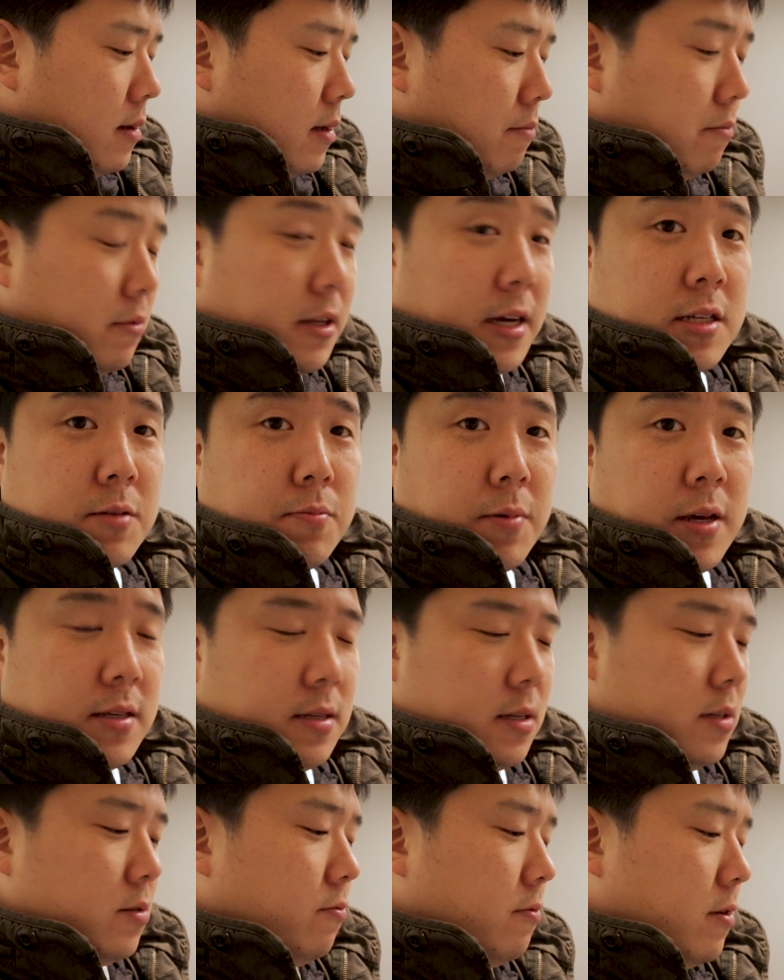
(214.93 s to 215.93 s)
and black
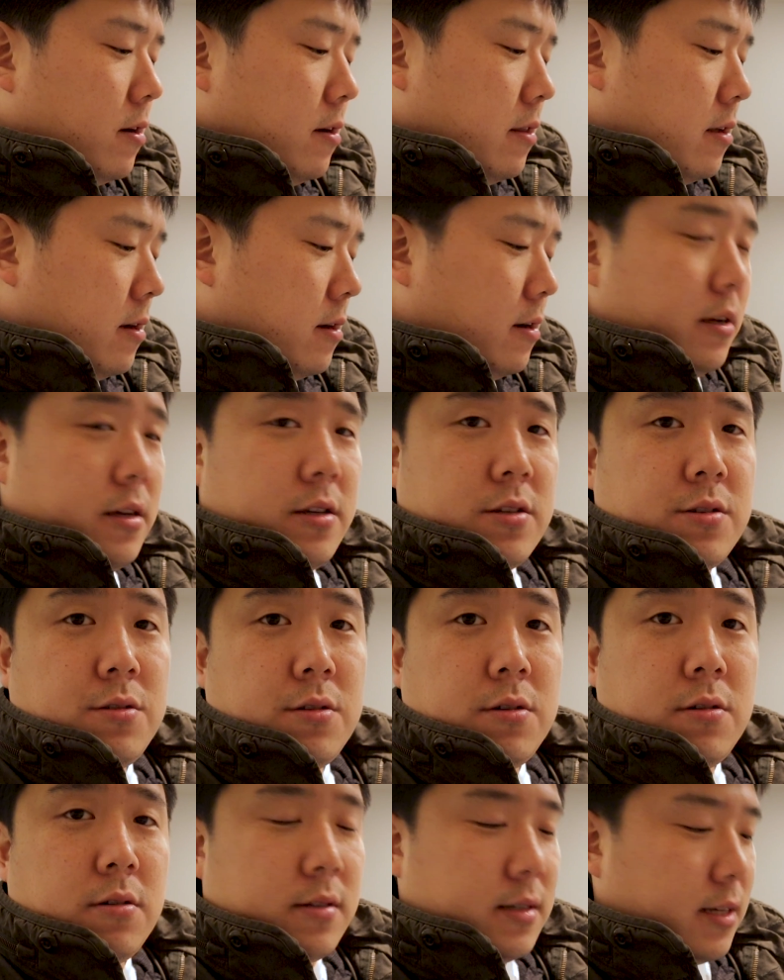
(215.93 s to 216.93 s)
spaces where there is
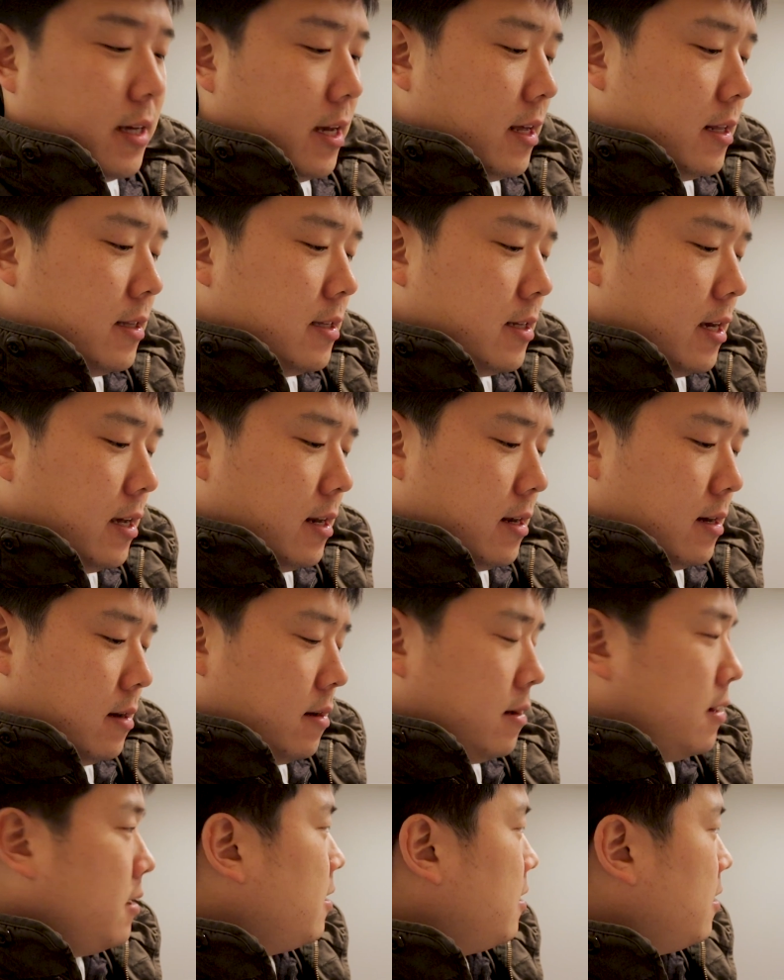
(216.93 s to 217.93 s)
no scan
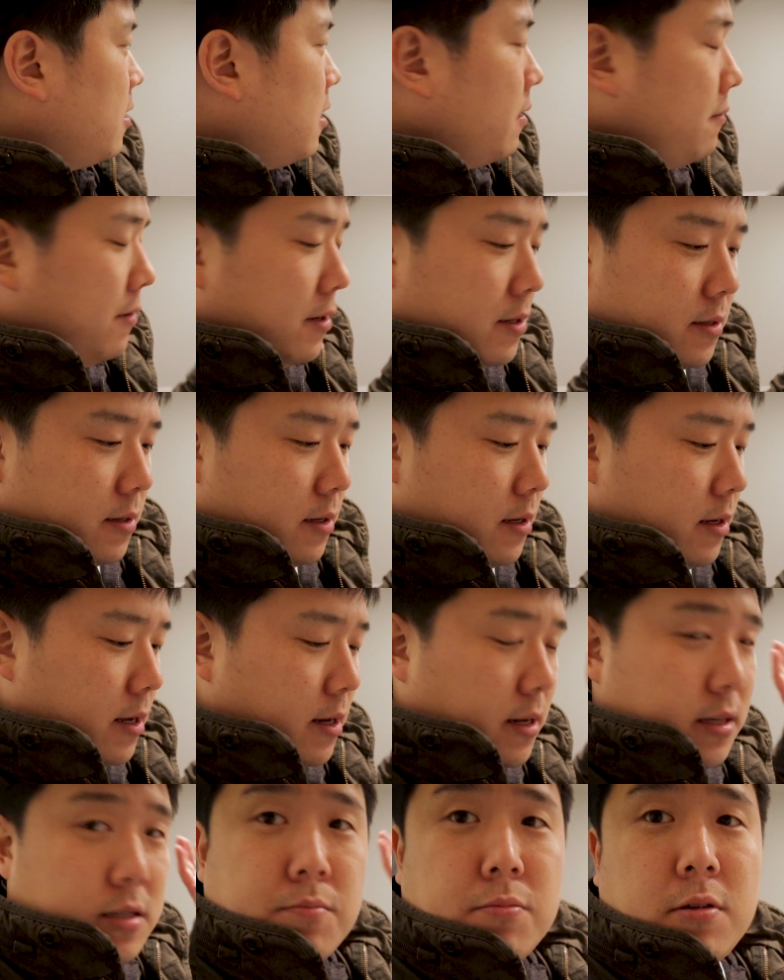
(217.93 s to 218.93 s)
data, obviously
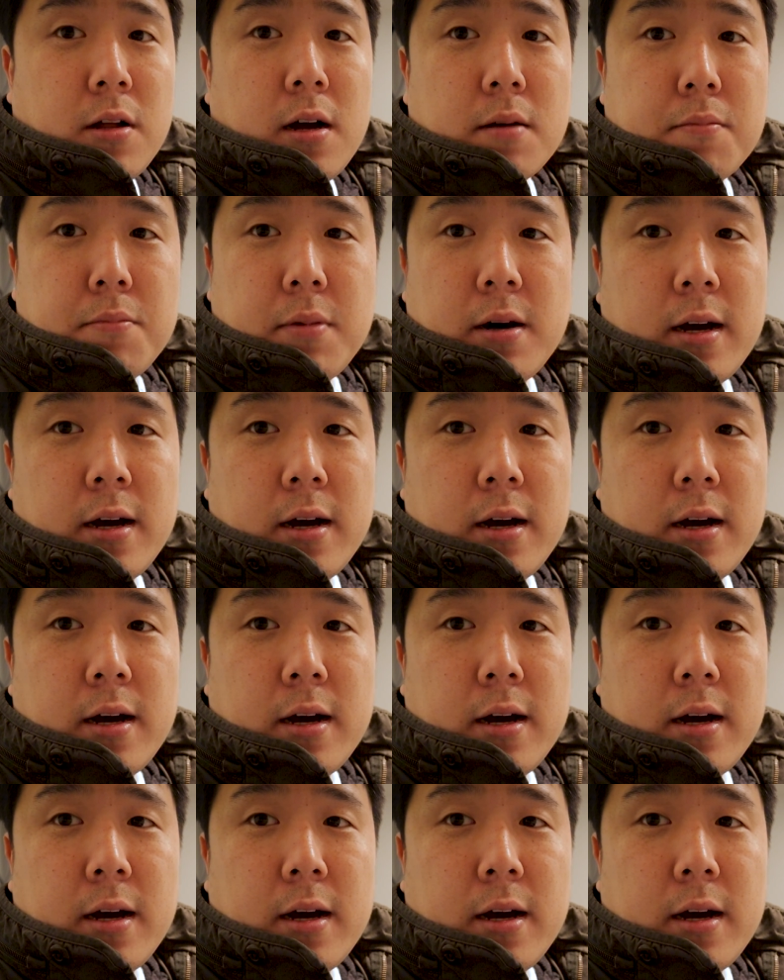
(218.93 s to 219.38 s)
it is blocked